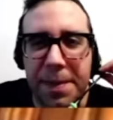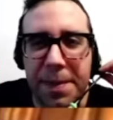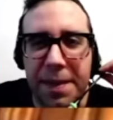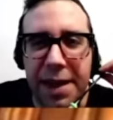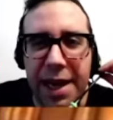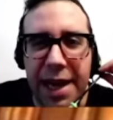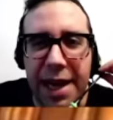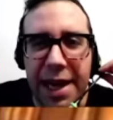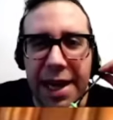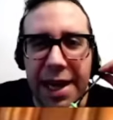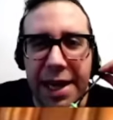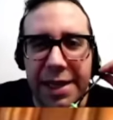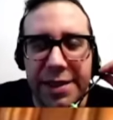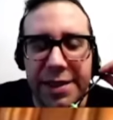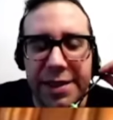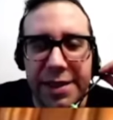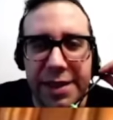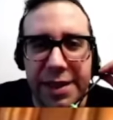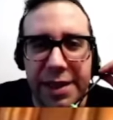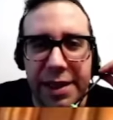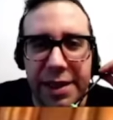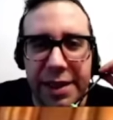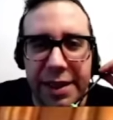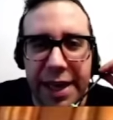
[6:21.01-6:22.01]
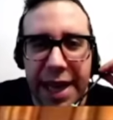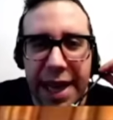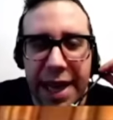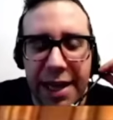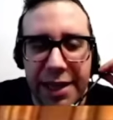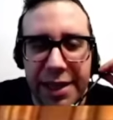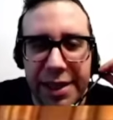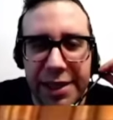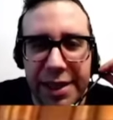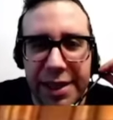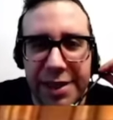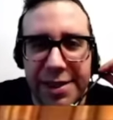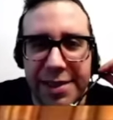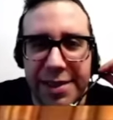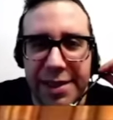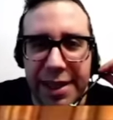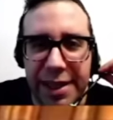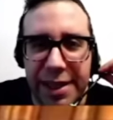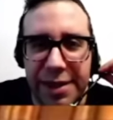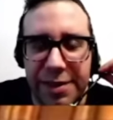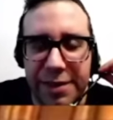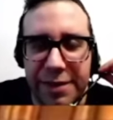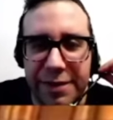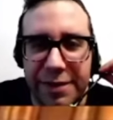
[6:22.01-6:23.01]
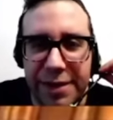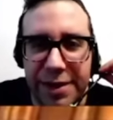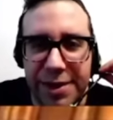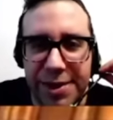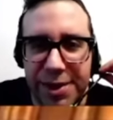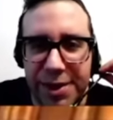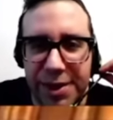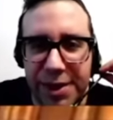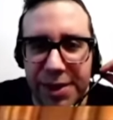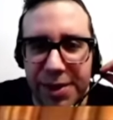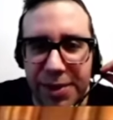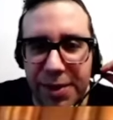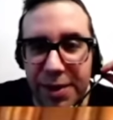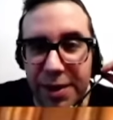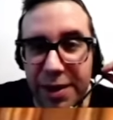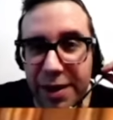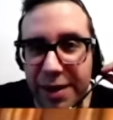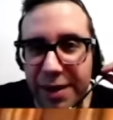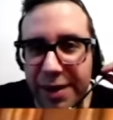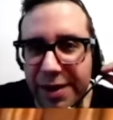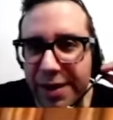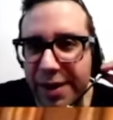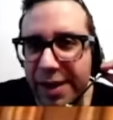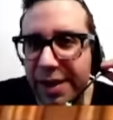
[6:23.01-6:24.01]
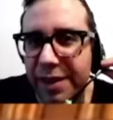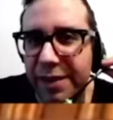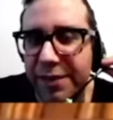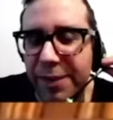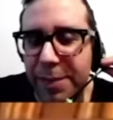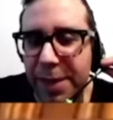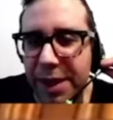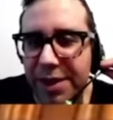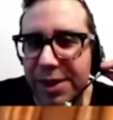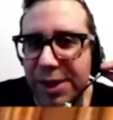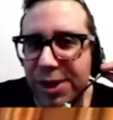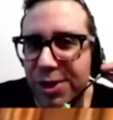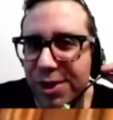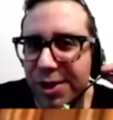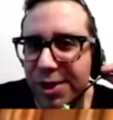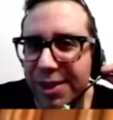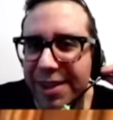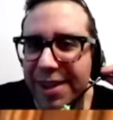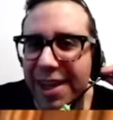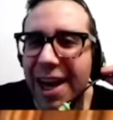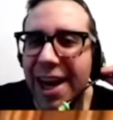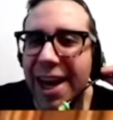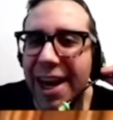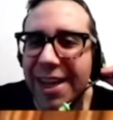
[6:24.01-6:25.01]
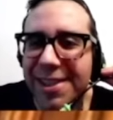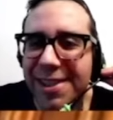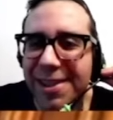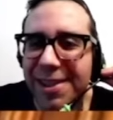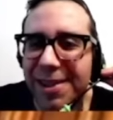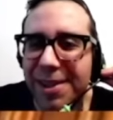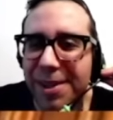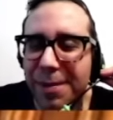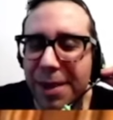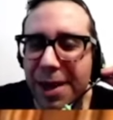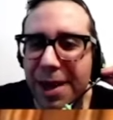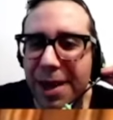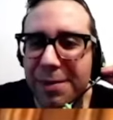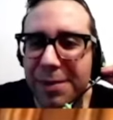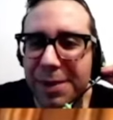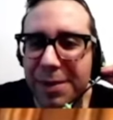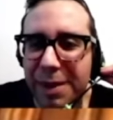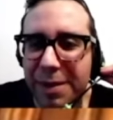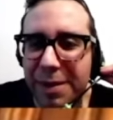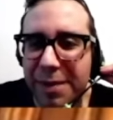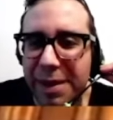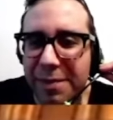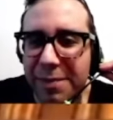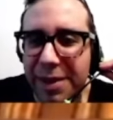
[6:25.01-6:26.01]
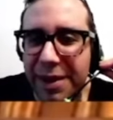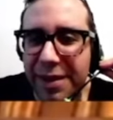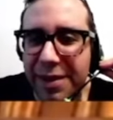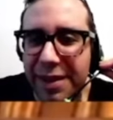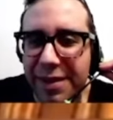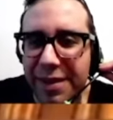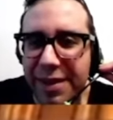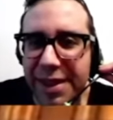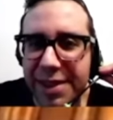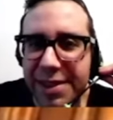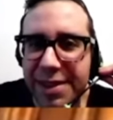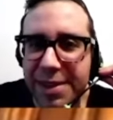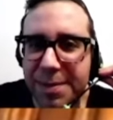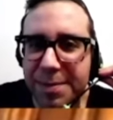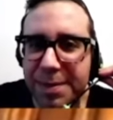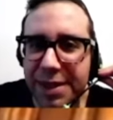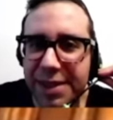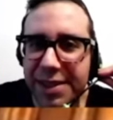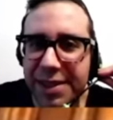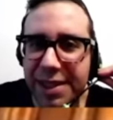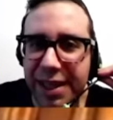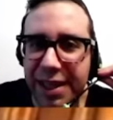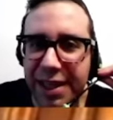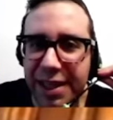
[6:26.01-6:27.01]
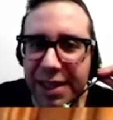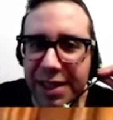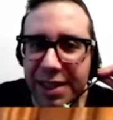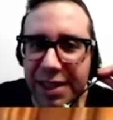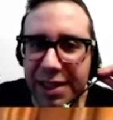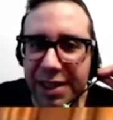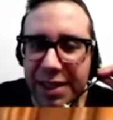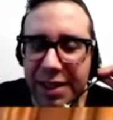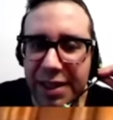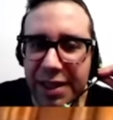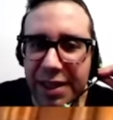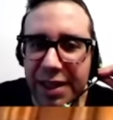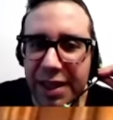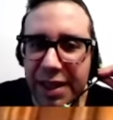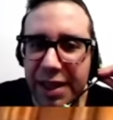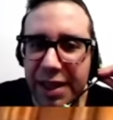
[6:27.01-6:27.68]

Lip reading: had calculus at university, or if you pay attention in high school, you probably remember that this particular